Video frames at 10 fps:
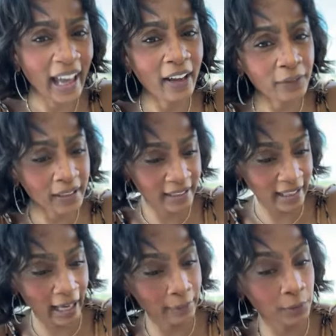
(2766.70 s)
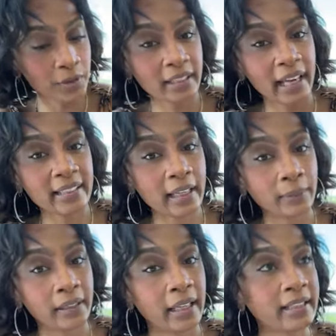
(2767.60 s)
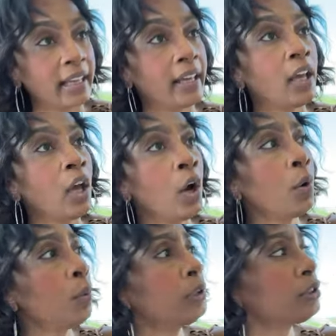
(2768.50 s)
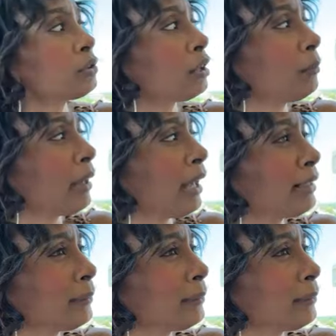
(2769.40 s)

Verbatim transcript: Every time you say something, they say, well, what you so mad